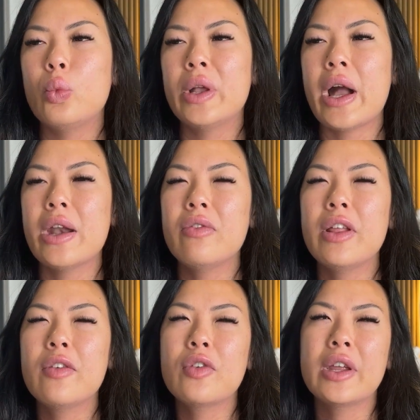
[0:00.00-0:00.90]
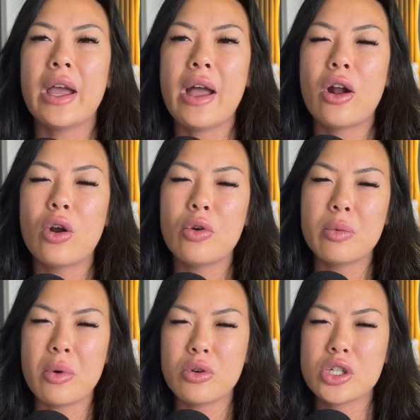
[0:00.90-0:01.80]
we kind of like forget our own
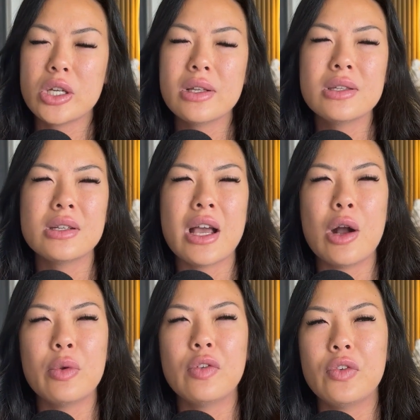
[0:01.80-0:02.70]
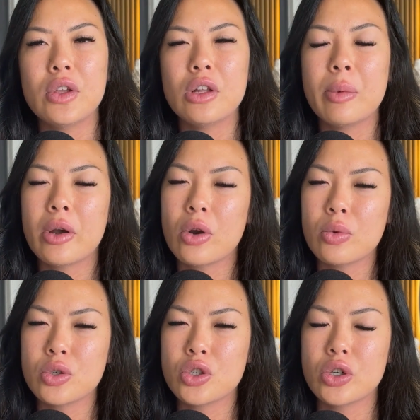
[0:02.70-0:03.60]
emotions and how we feel about our
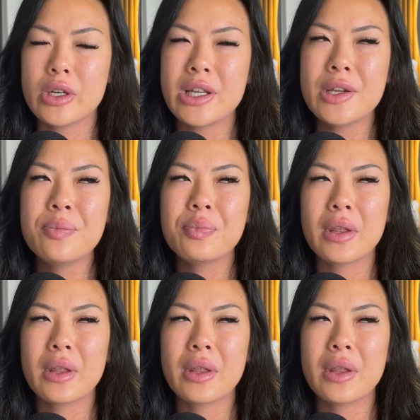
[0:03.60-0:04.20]
own journey.